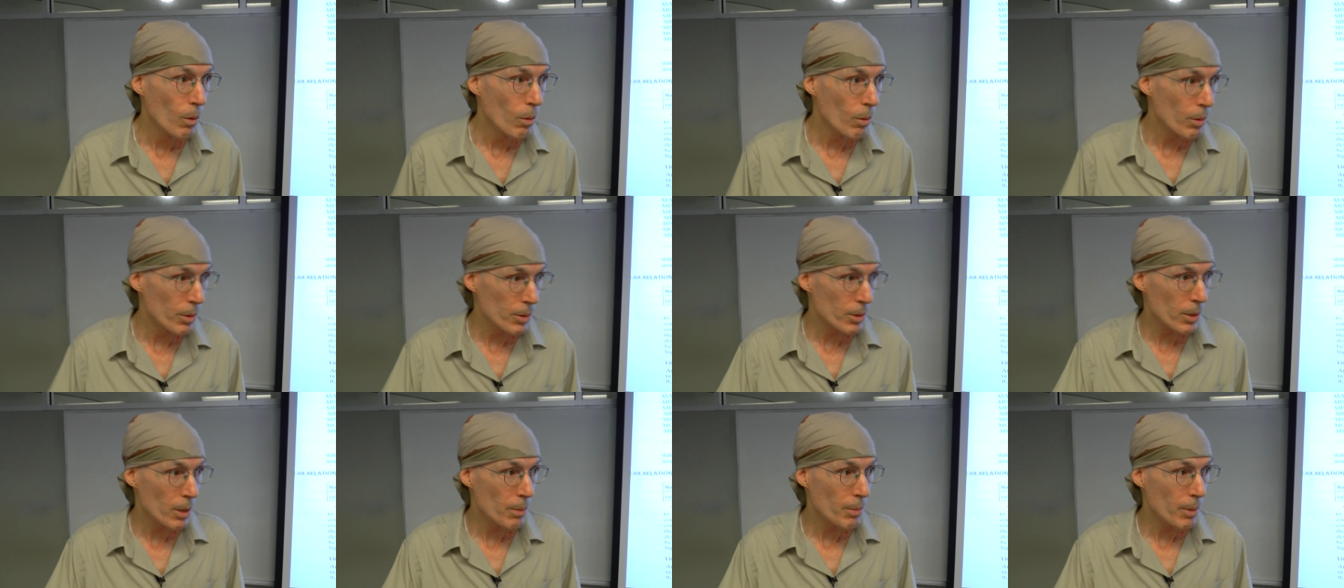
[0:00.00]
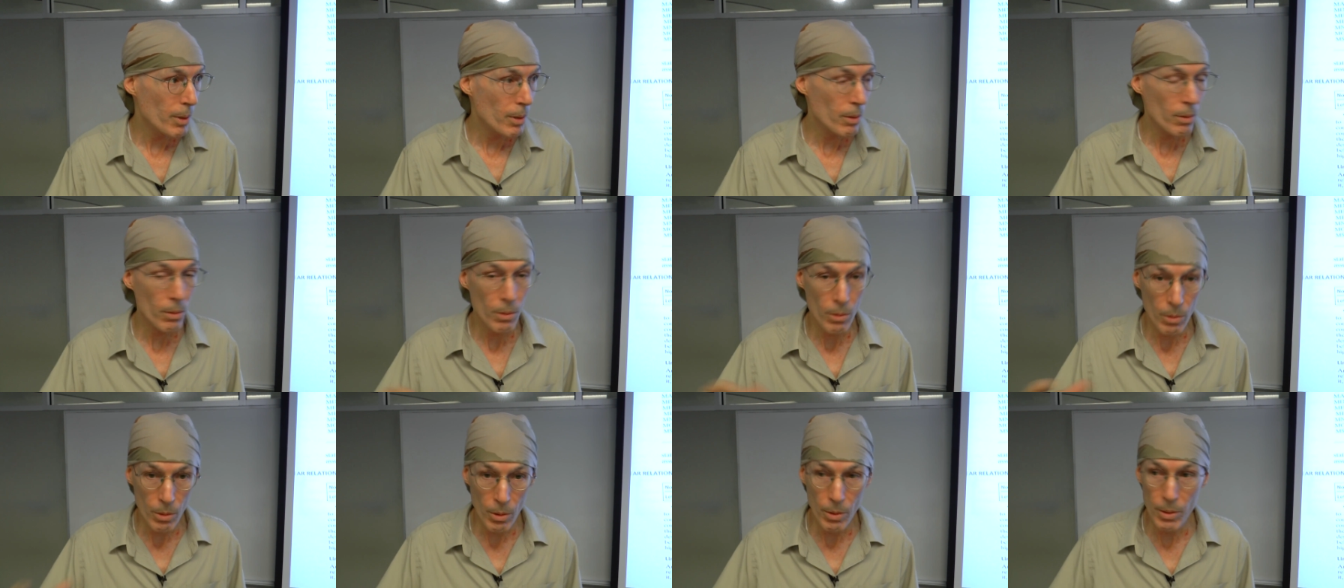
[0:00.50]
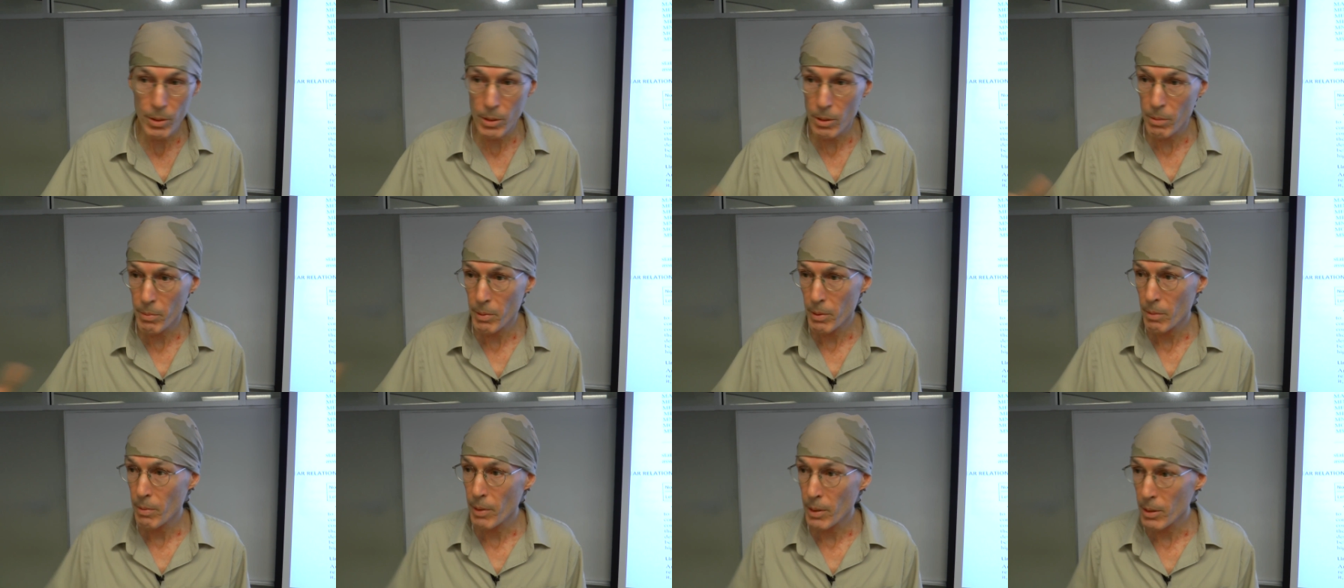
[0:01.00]
or some other
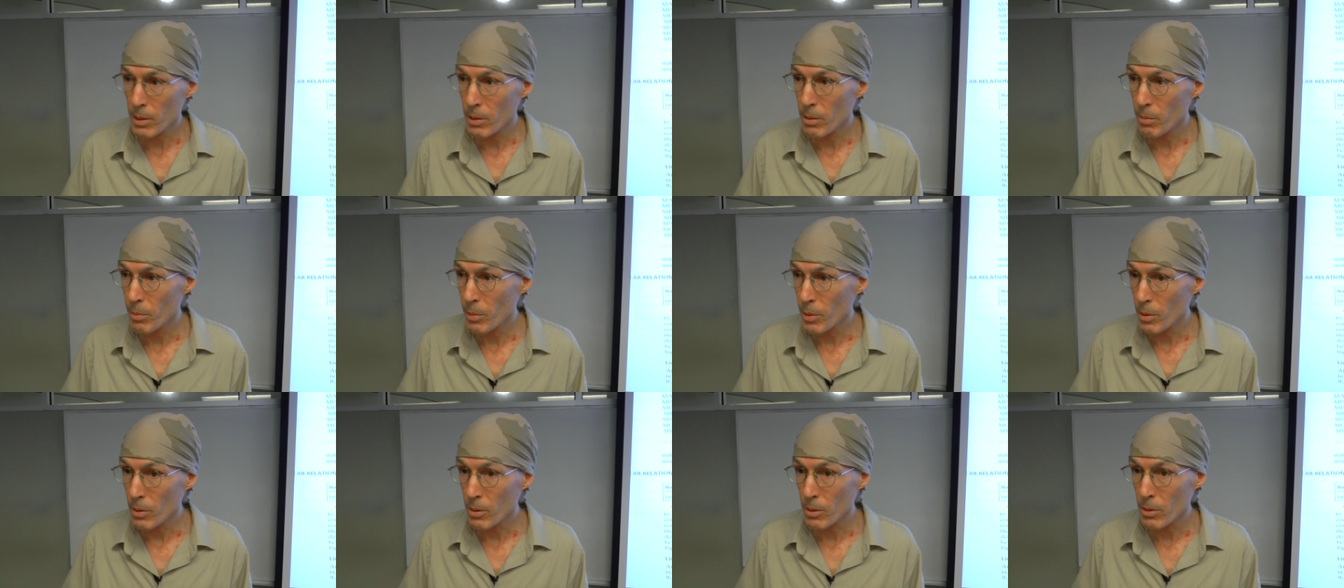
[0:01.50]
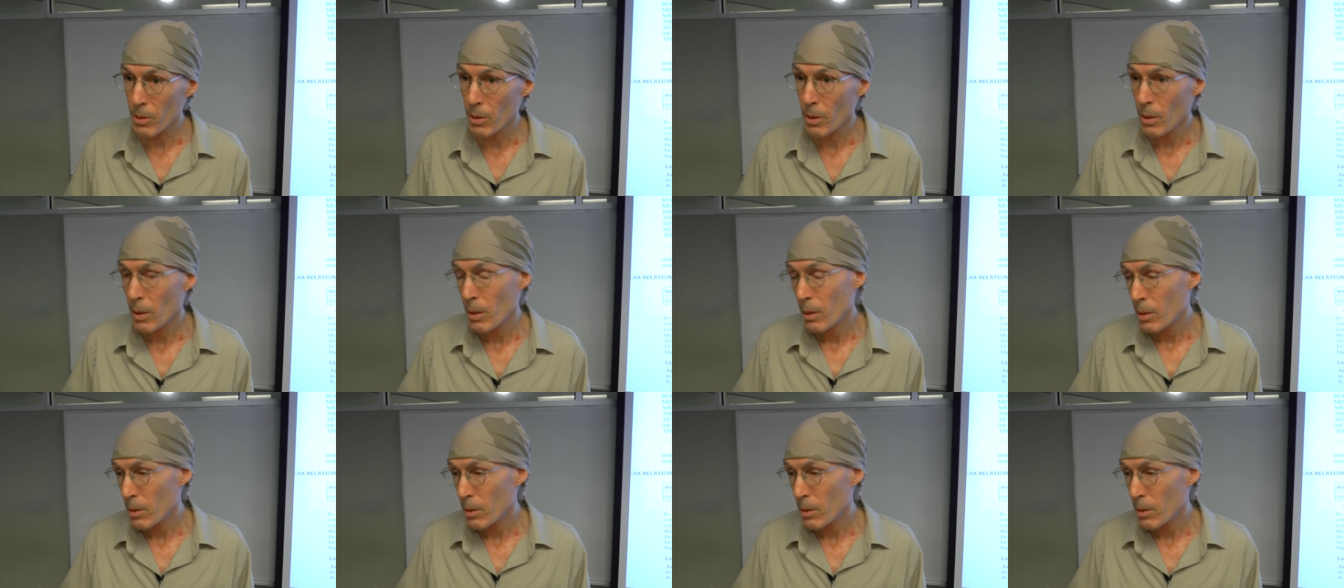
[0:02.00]
larger regression books.